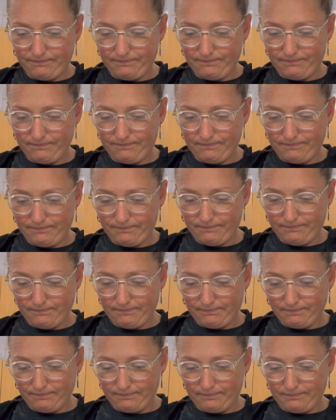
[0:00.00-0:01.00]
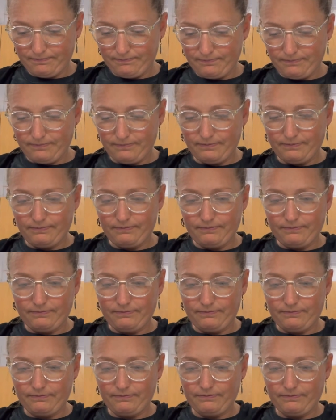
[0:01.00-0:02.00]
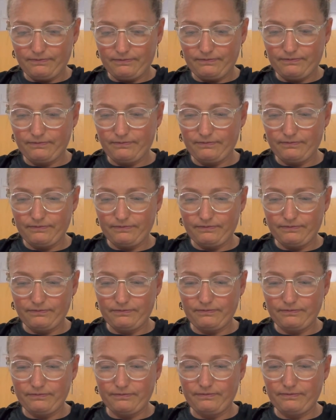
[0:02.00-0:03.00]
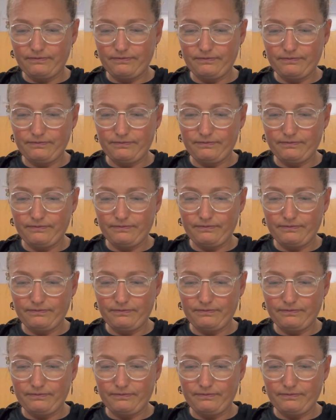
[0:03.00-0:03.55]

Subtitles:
Nobody speaks.